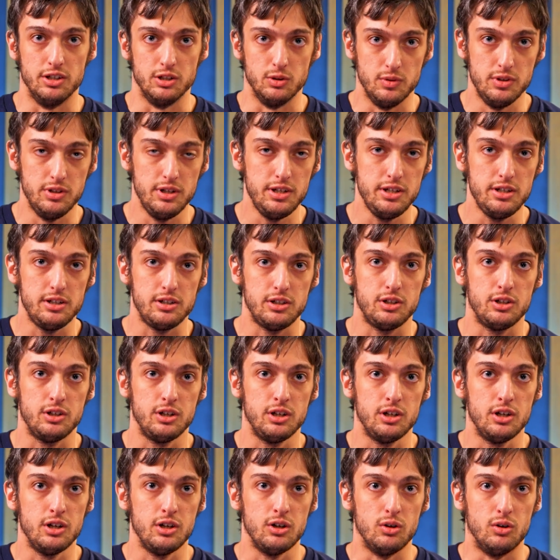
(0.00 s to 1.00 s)
unique
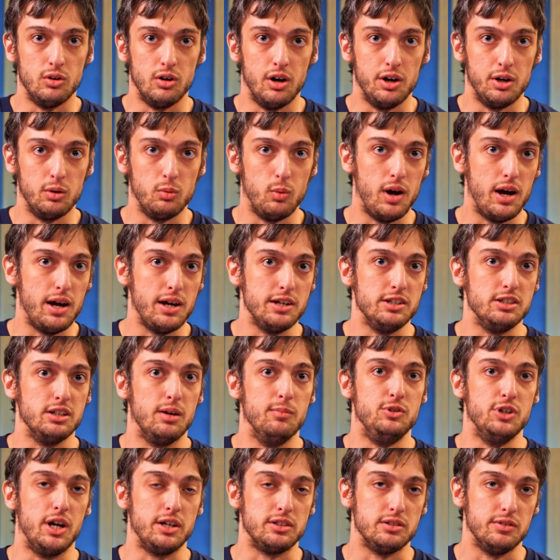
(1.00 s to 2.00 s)
or otherwise
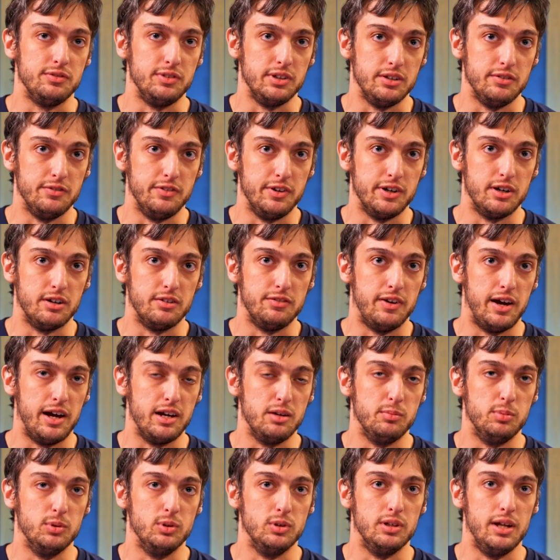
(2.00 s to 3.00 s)
objectively
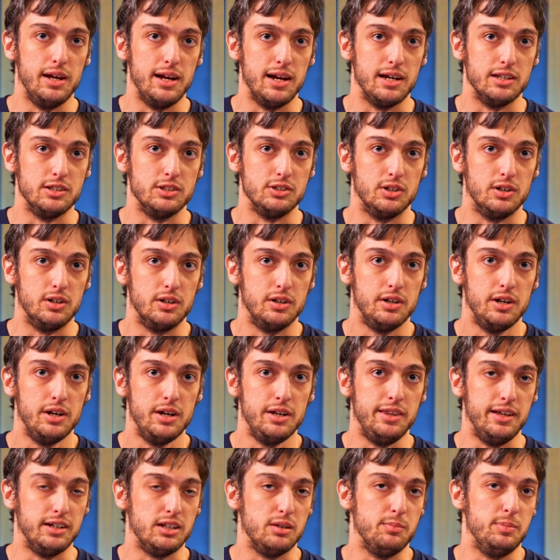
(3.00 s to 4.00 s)
verifiable answer
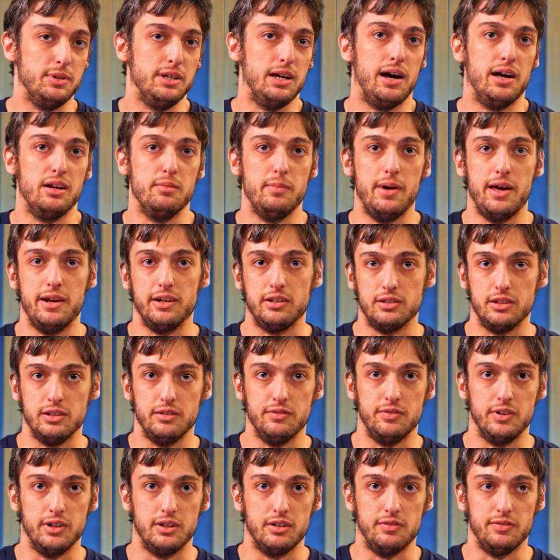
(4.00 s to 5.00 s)
that can be automatically
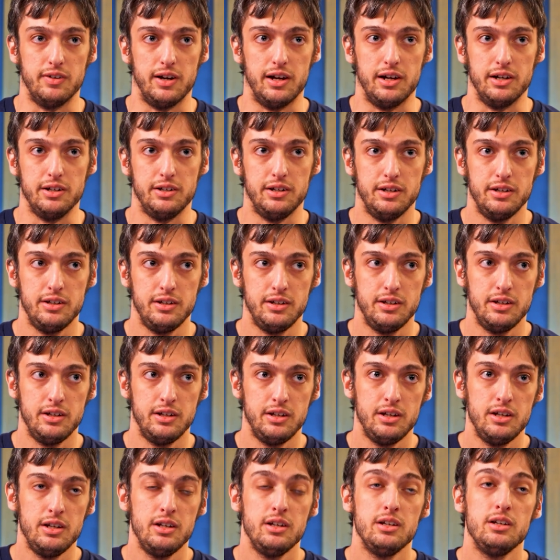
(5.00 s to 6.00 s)
verified.
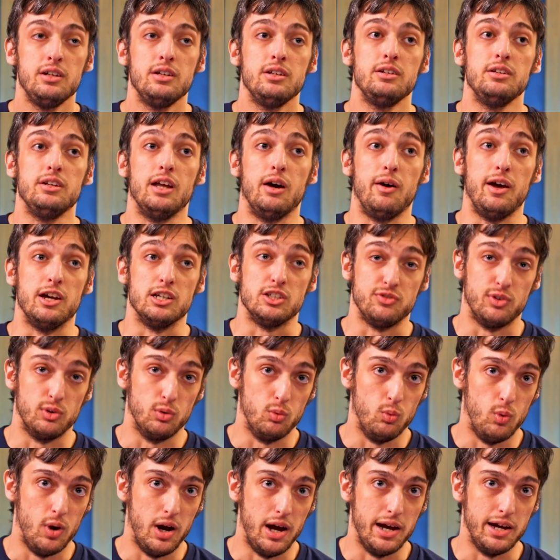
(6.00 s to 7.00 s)
Now, as for
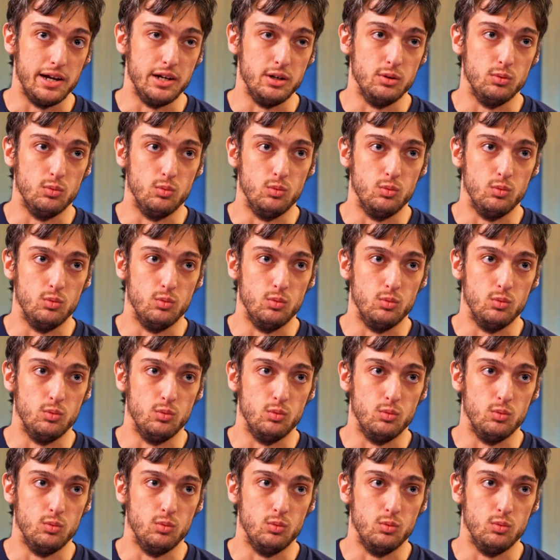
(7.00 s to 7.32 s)
why